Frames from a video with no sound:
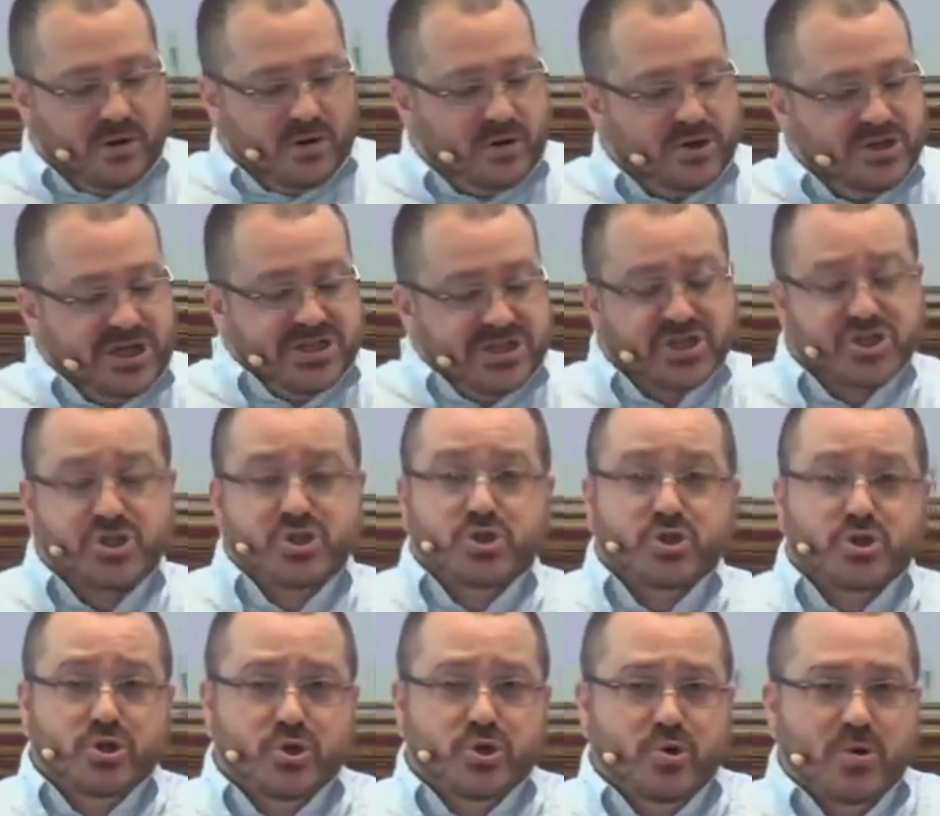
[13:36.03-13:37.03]
Jesus
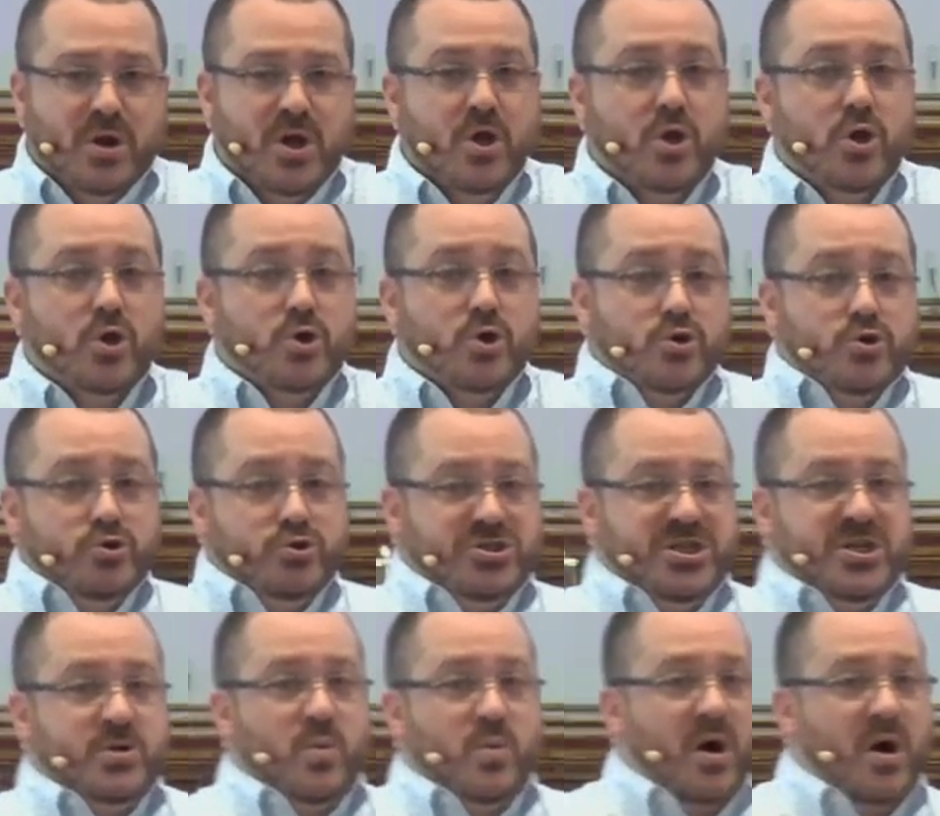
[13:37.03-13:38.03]
knew who she
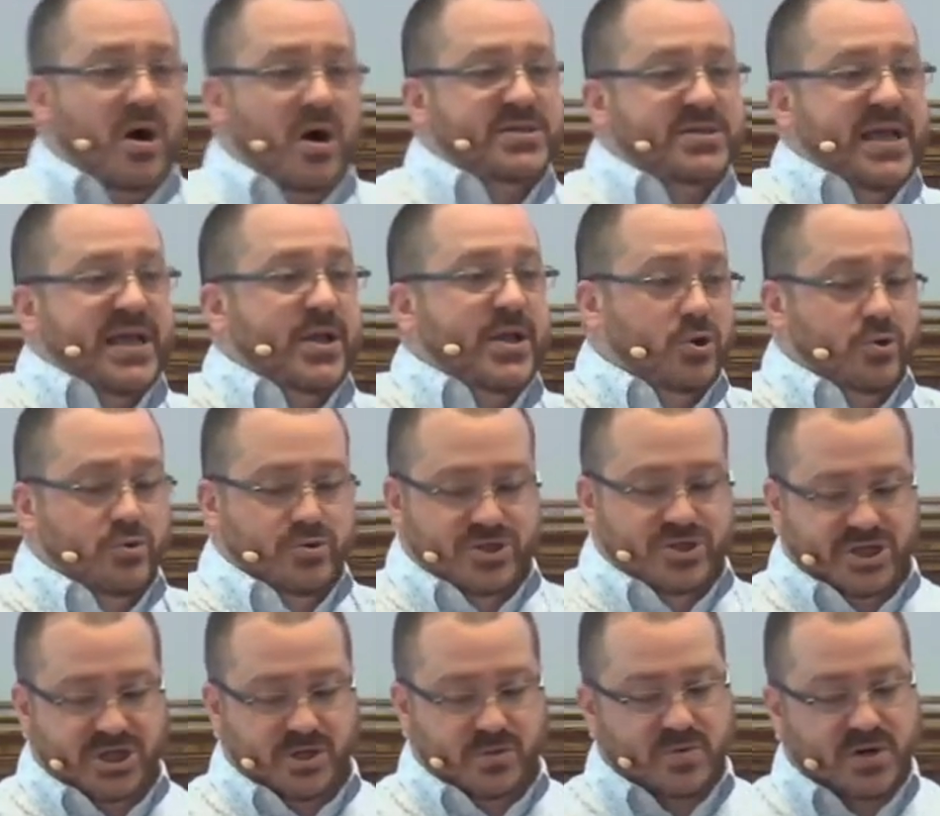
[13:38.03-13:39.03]
was and whose
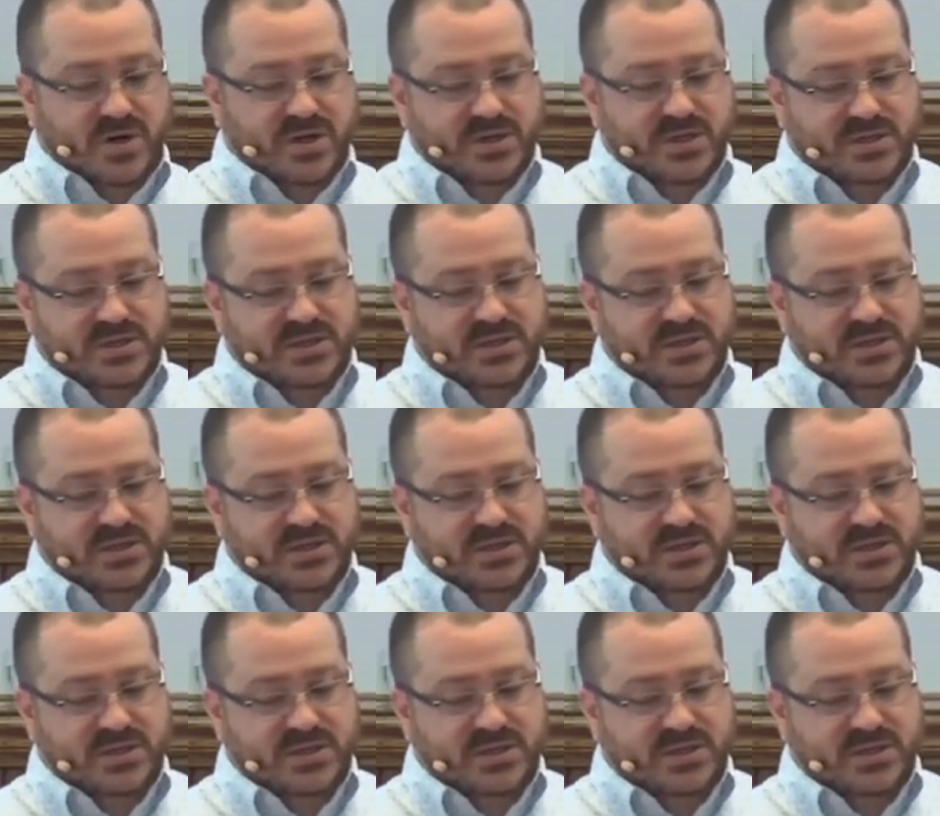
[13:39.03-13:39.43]
she was.